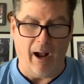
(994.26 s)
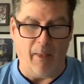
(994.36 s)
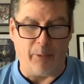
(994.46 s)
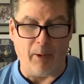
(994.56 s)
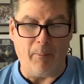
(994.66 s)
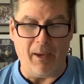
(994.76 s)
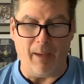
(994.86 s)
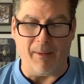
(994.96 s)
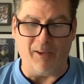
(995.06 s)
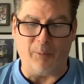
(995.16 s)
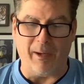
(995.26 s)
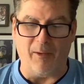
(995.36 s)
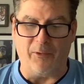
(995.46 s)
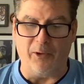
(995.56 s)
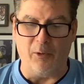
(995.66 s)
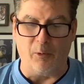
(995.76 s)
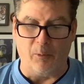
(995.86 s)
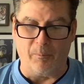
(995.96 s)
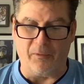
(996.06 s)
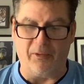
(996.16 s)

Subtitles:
3 p.m. ESPN2,